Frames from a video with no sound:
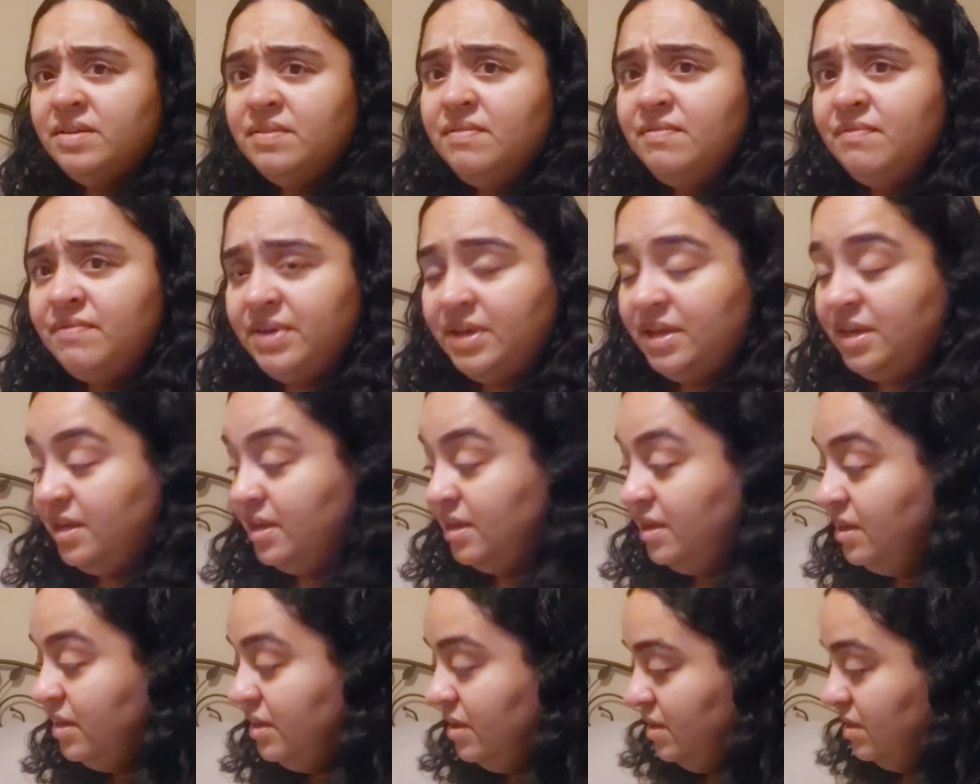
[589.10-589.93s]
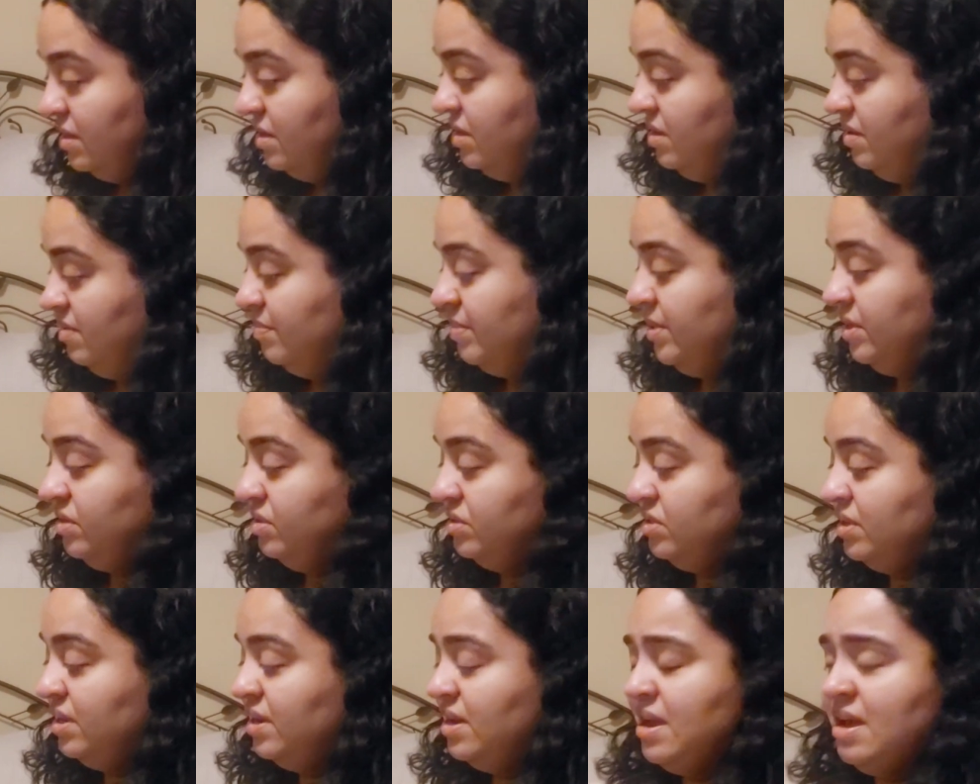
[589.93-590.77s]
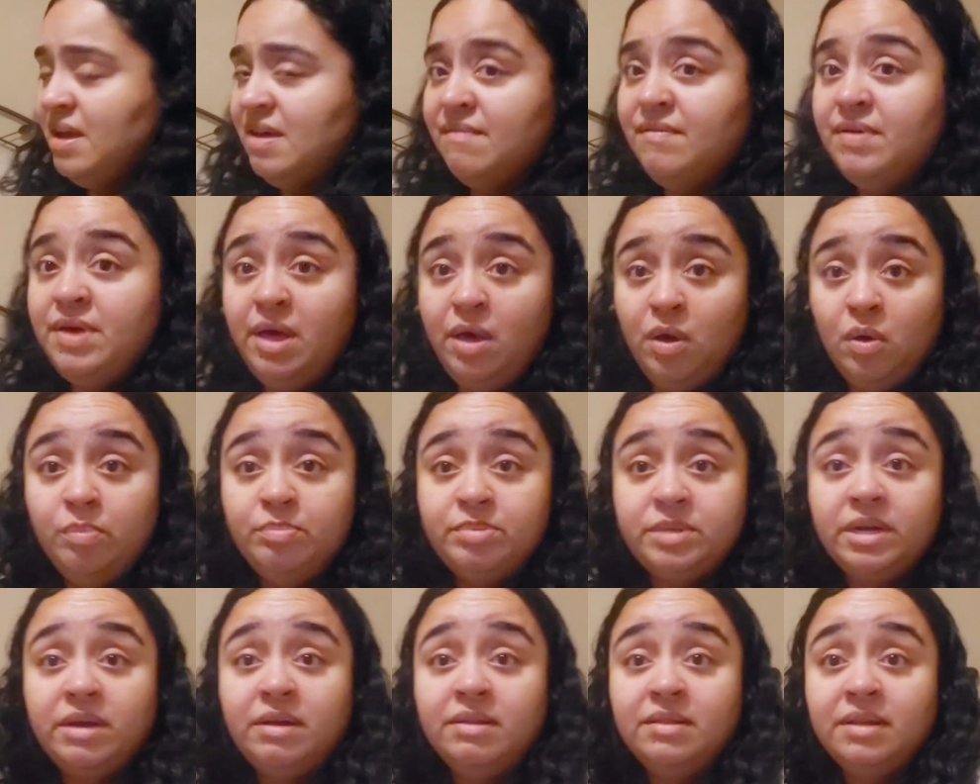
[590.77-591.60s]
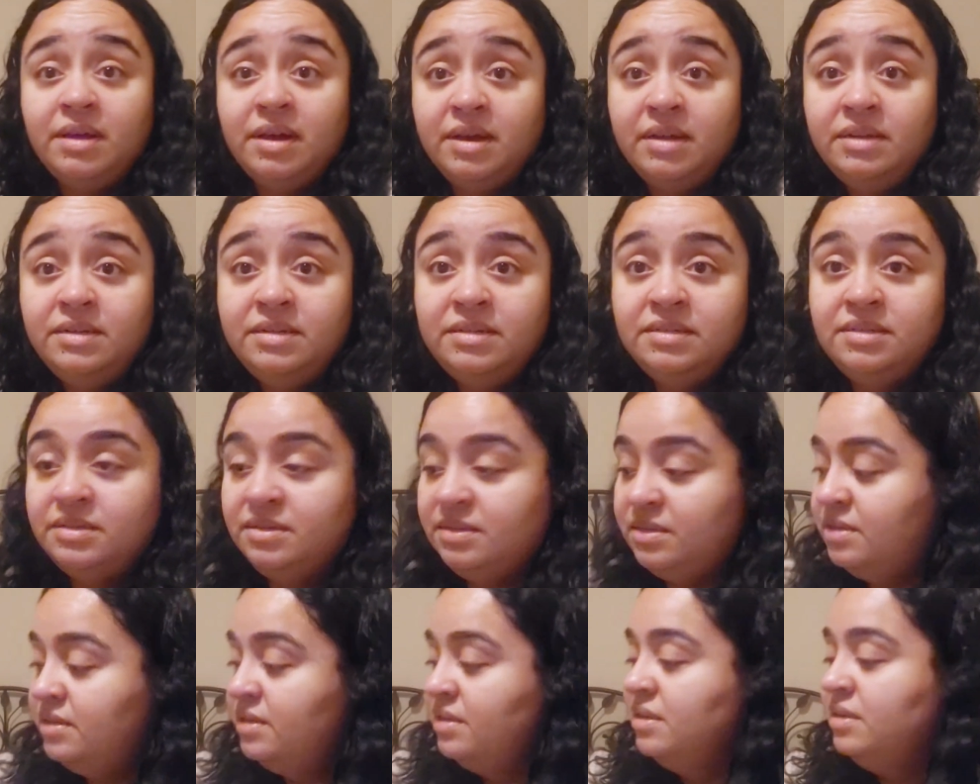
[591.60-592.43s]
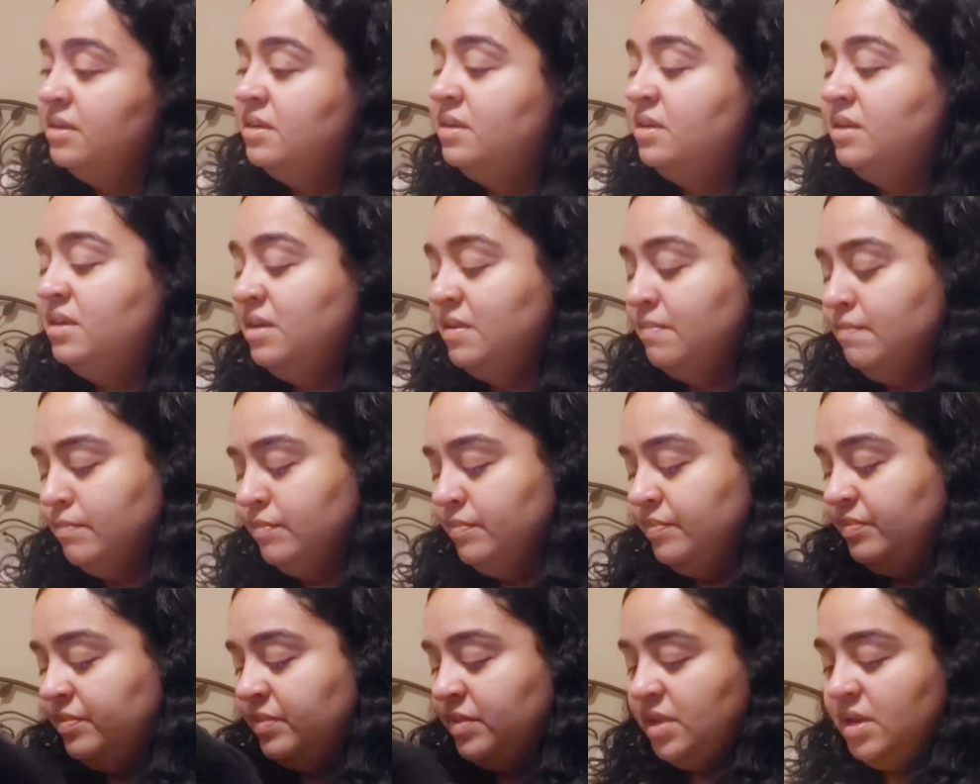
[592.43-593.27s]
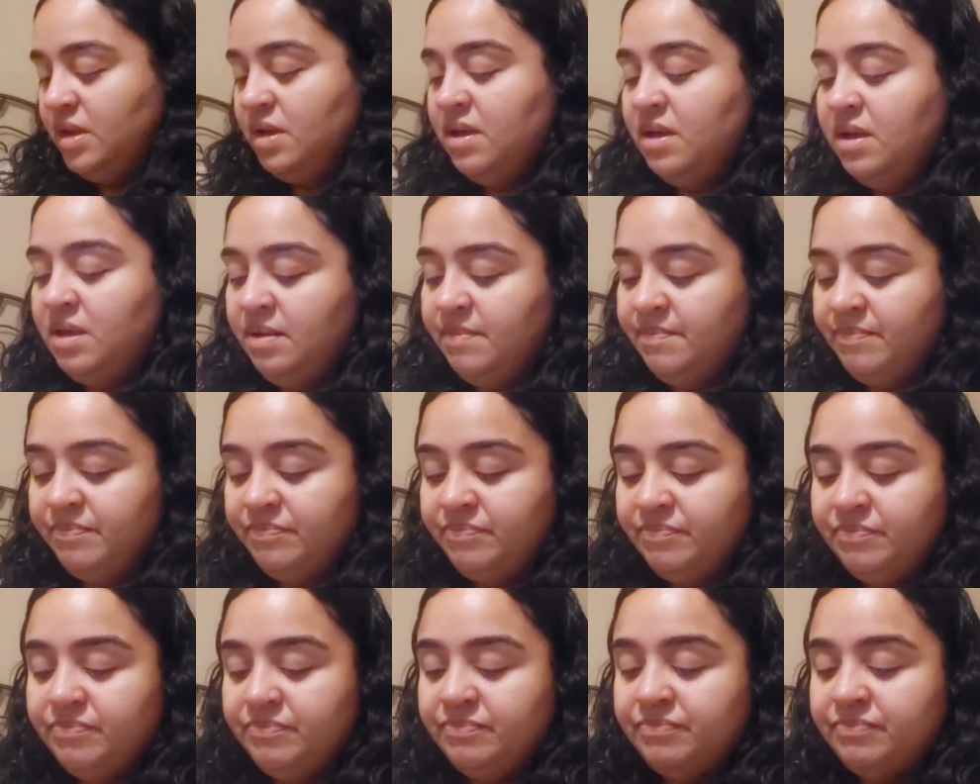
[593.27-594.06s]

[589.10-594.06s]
of vague because I have helped a lot. Um,